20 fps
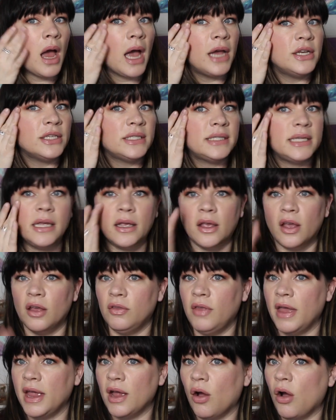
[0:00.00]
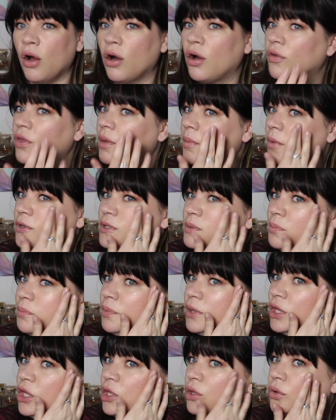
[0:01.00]
I just think they are the
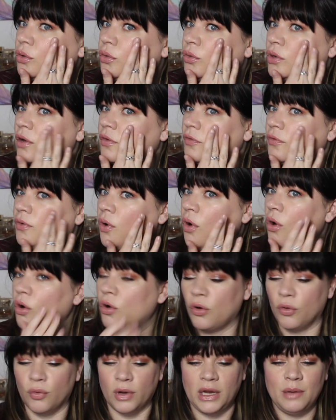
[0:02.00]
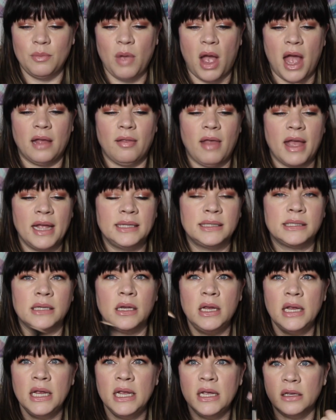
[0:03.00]
most beautiful cream highlights.
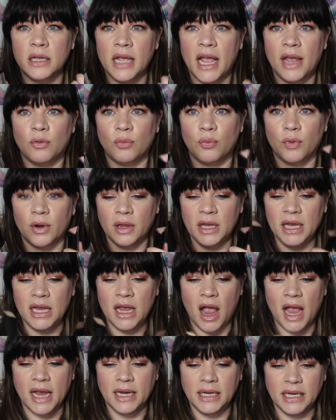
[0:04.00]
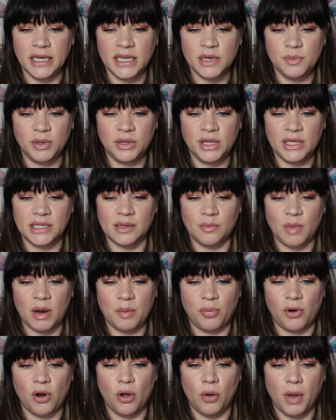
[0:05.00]
And really, I need to put these in
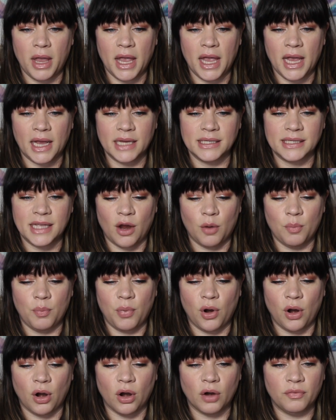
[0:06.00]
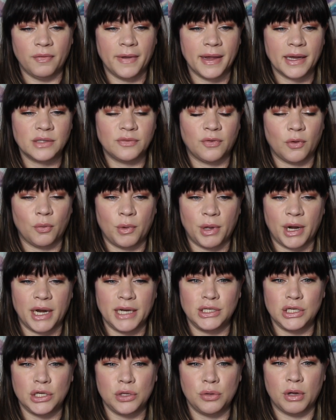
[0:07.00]
my pro kit because they are perfect for what
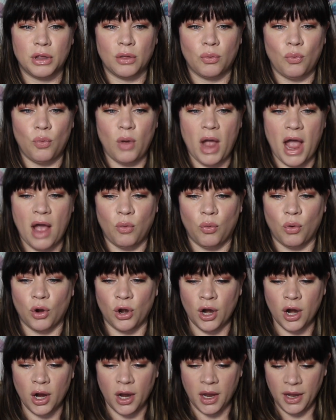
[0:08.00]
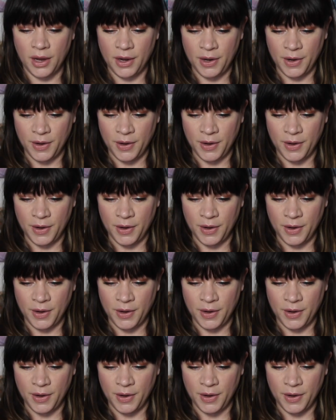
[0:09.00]
I do with at work.